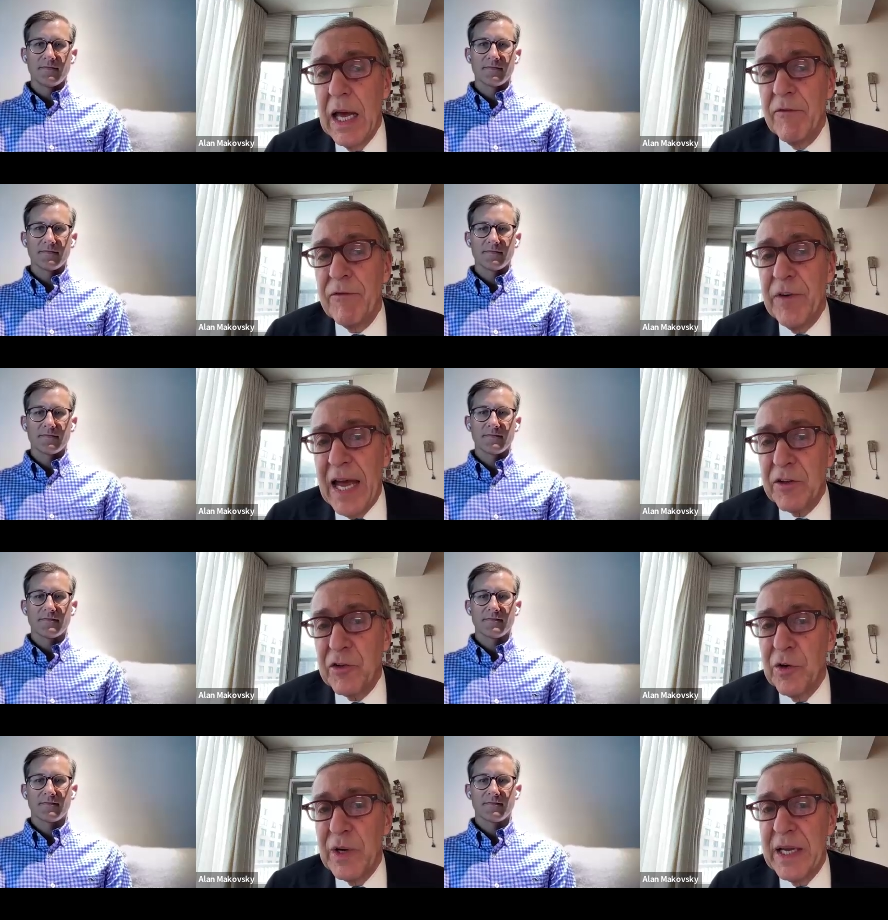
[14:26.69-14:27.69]

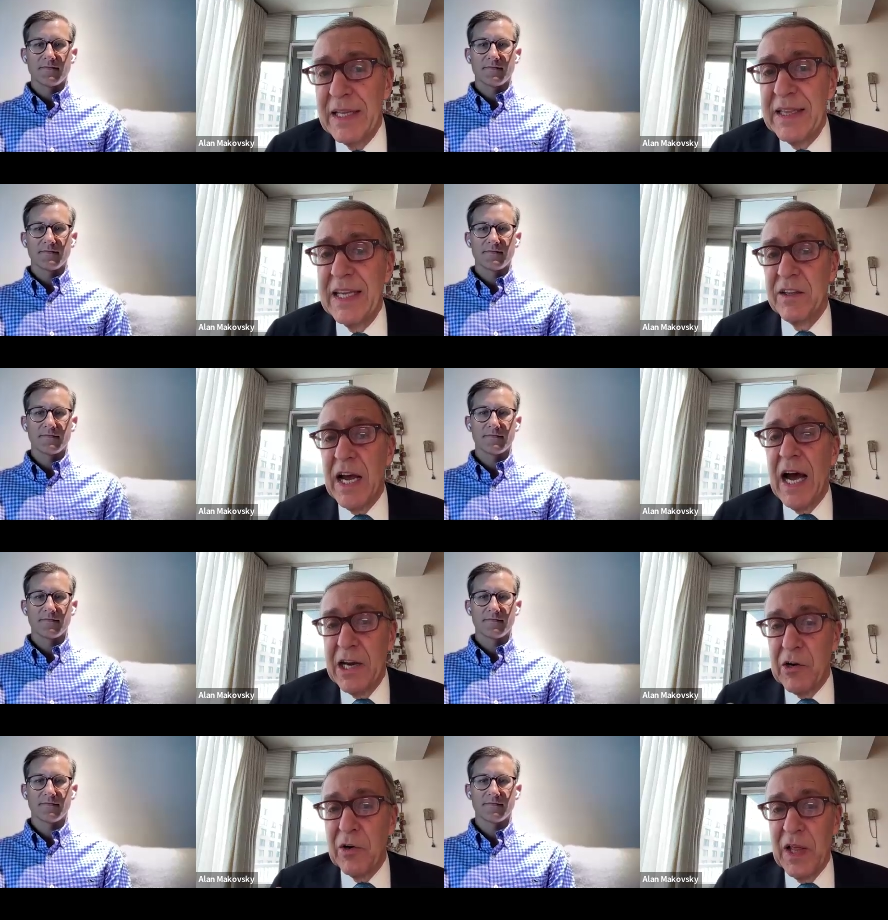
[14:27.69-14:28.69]
Speaker 1: factor in the
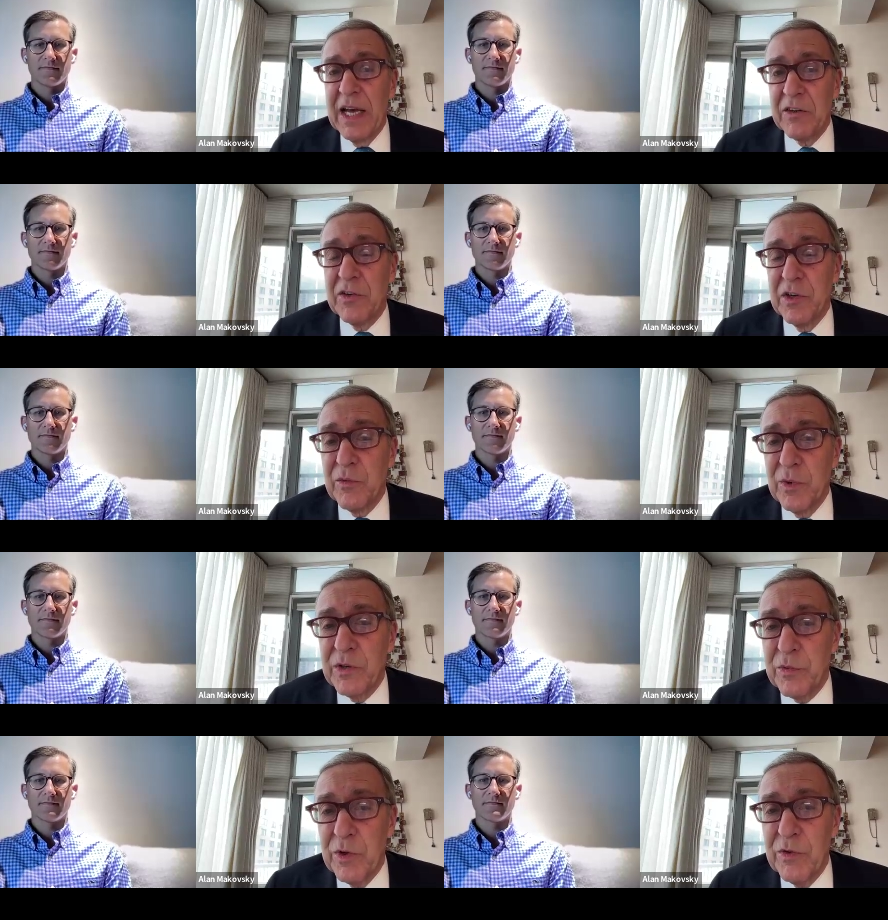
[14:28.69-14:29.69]
entire election,
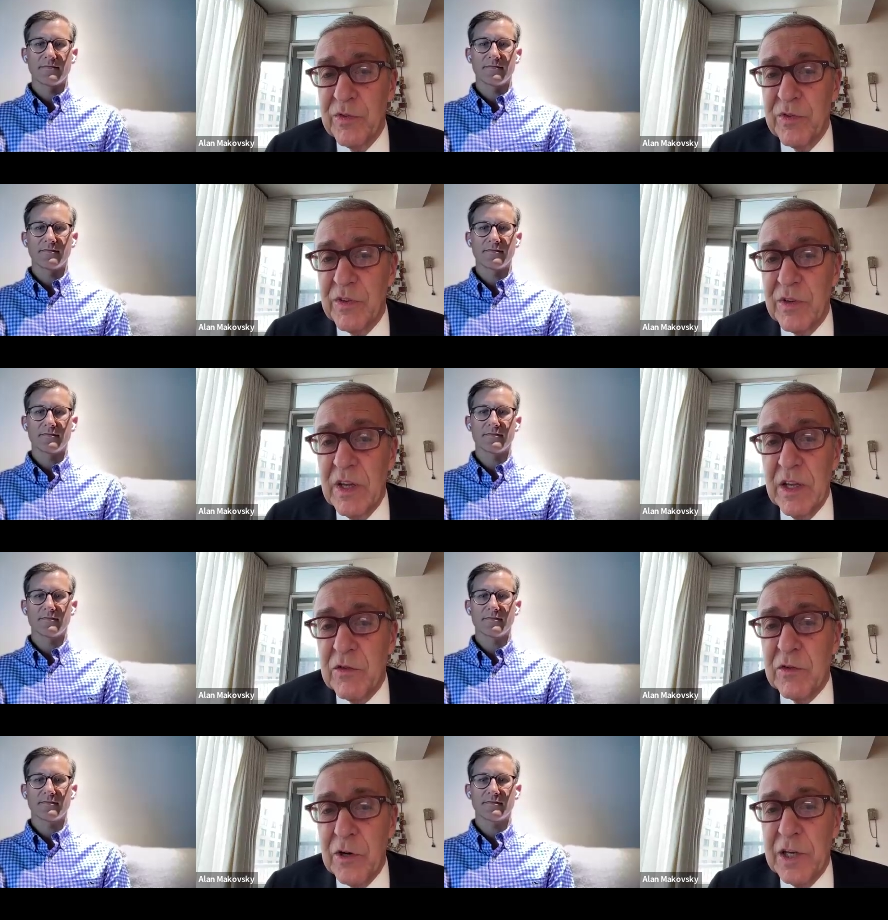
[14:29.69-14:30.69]
which was
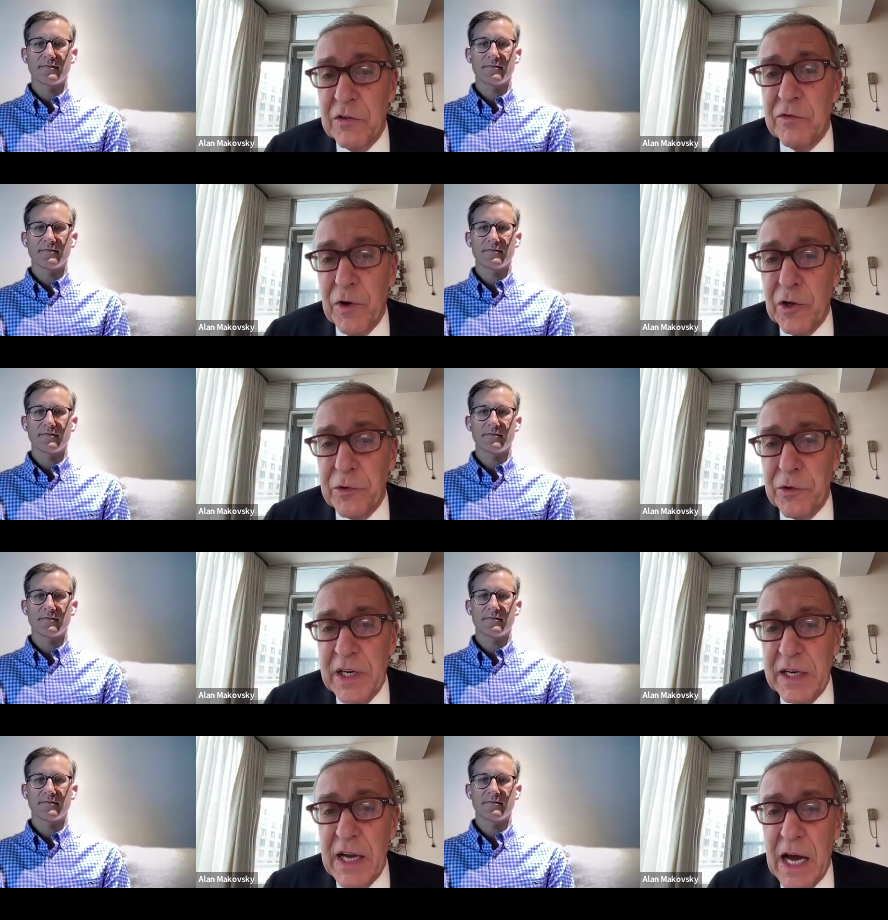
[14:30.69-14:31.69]
is Turkey's
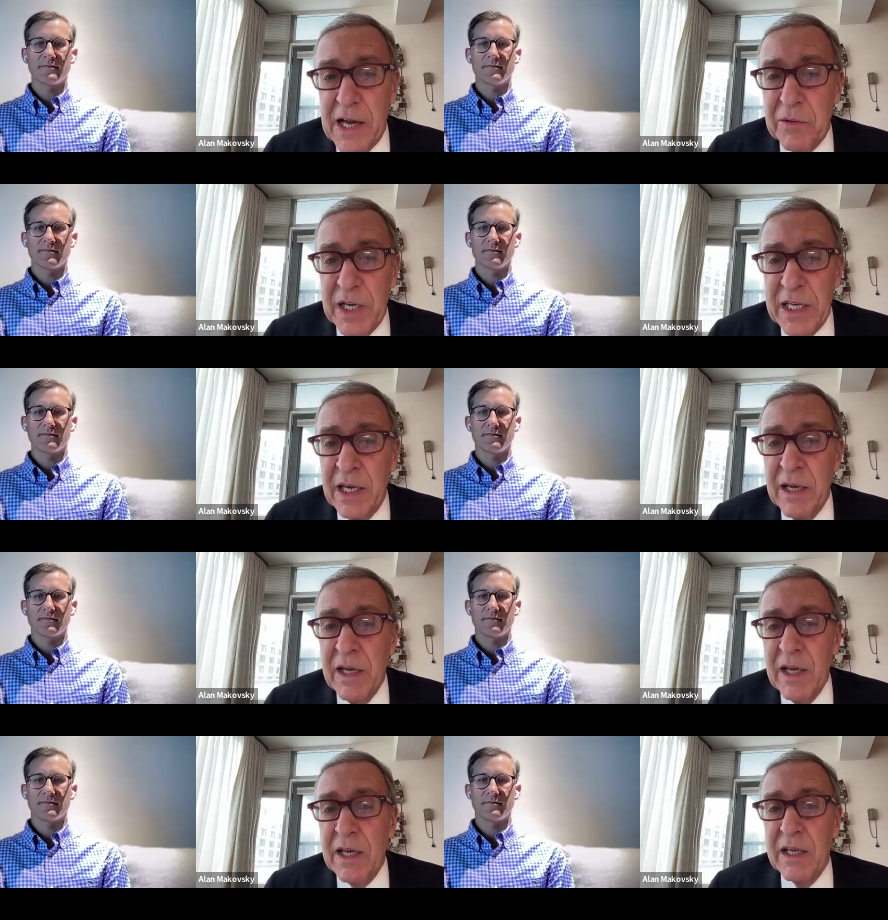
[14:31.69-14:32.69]
faltering economy.
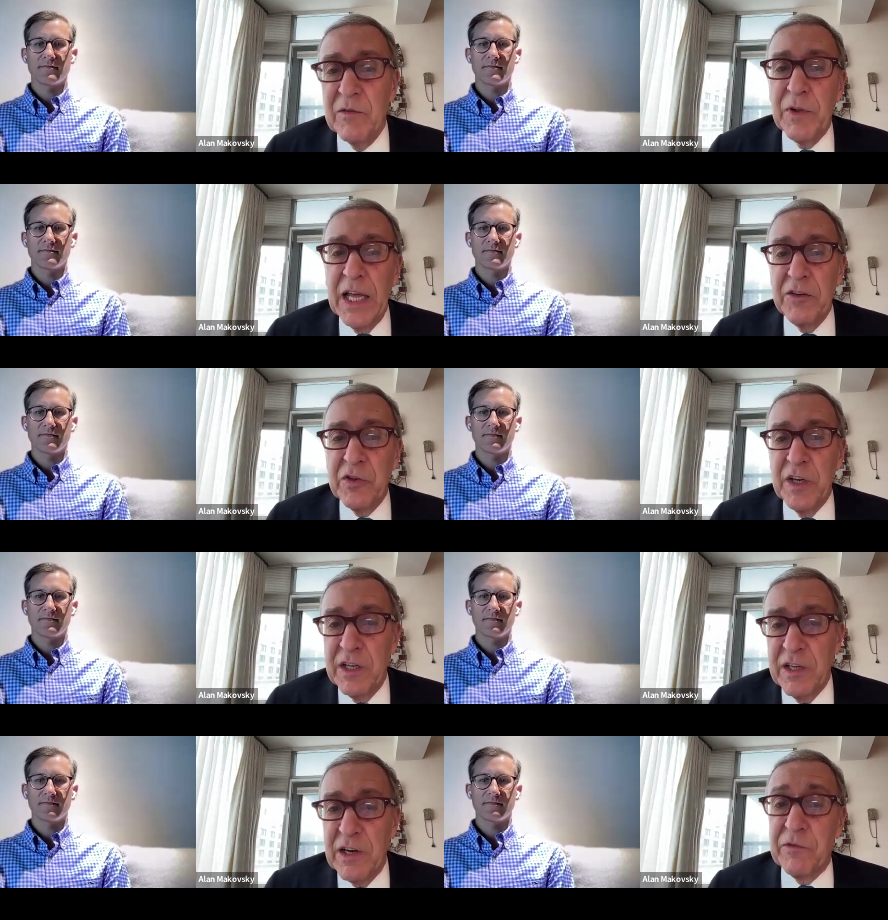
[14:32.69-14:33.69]
Inflation,